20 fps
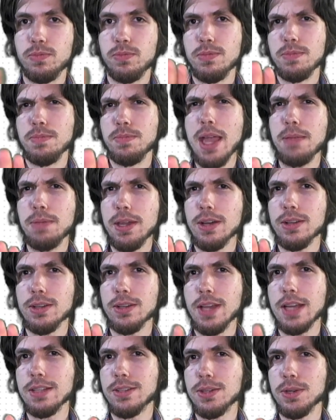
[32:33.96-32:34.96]
maybe I'll
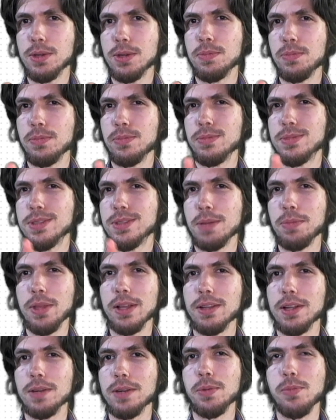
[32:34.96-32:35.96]
get to something
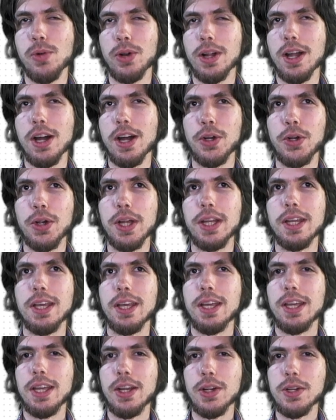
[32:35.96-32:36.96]
a little bit more concrete
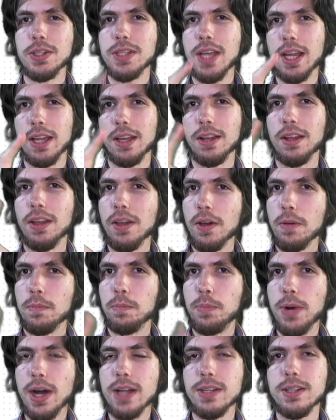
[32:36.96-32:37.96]
here in a second.
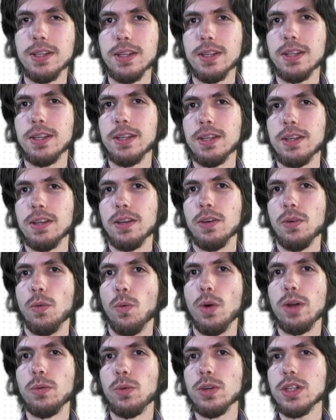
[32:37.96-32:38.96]
But
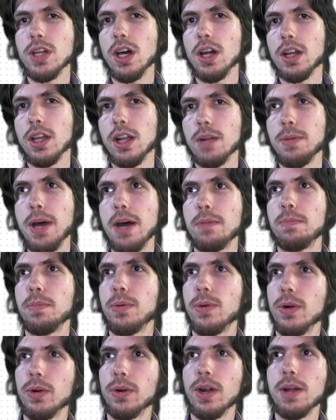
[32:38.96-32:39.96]
when we're talking about
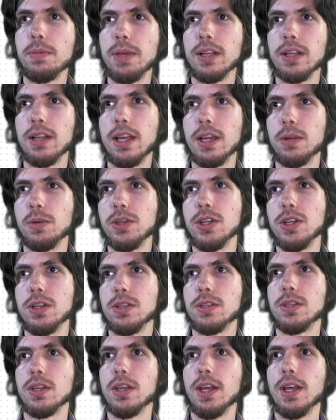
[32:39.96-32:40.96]
programming
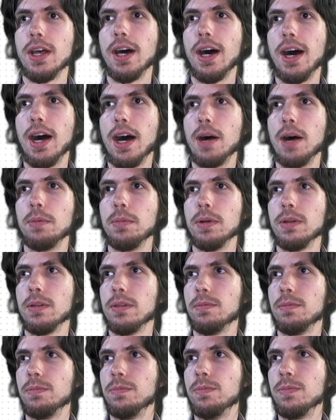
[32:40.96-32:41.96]
languages,
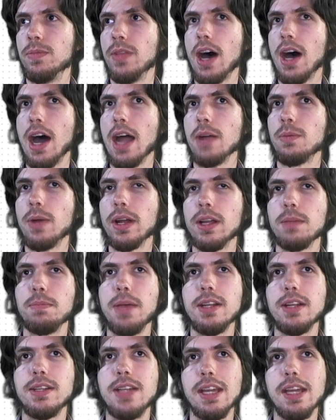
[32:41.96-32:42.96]
I
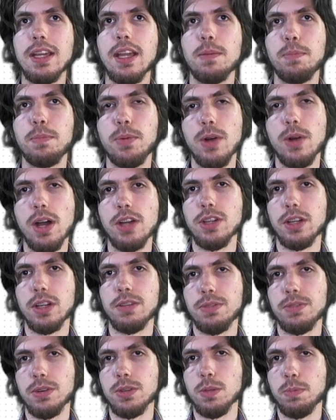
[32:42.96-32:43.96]
recommend taking a project
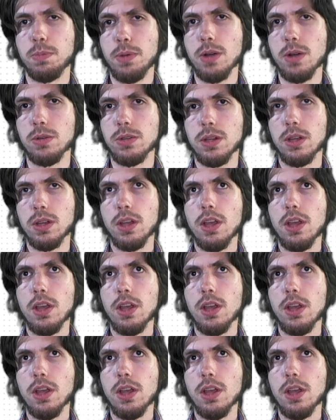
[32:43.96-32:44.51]
first approach.